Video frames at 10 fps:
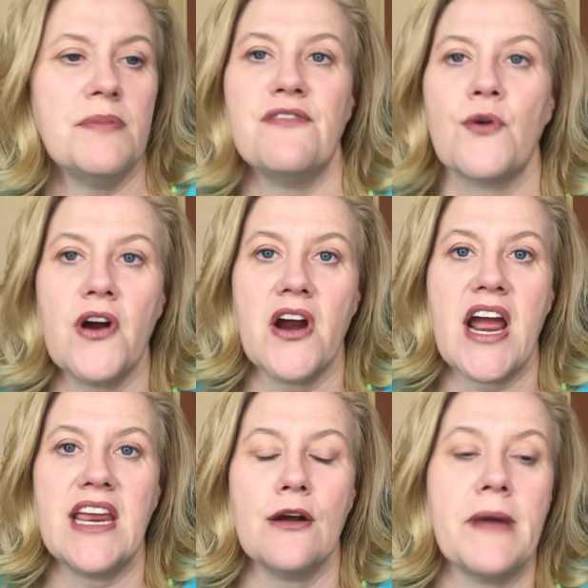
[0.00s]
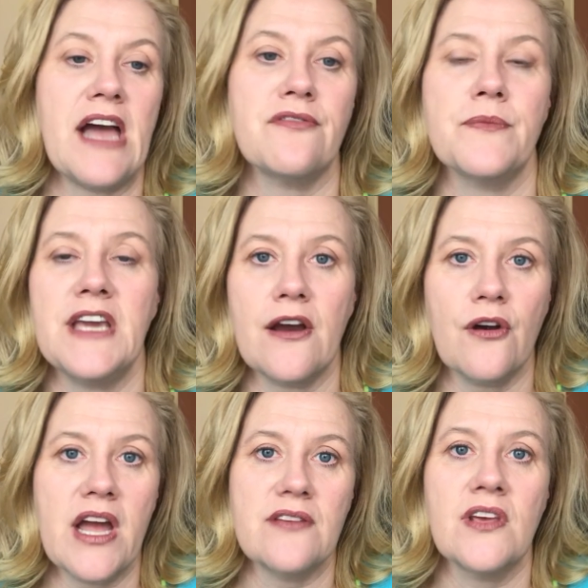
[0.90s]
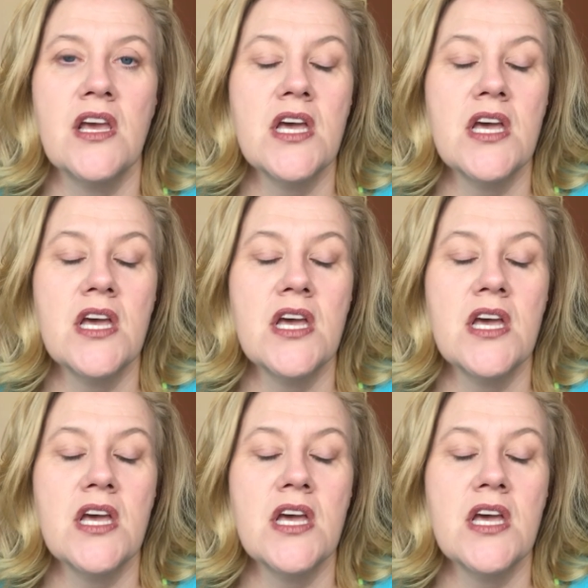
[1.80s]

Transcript: before I hear back from the IRS.